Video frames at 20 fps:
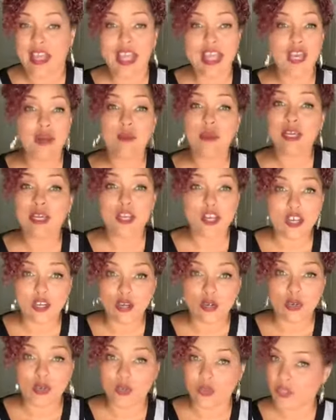They could be
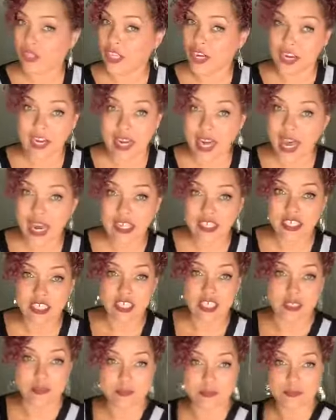new, they're not
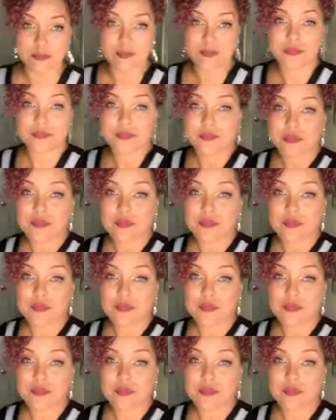cheap.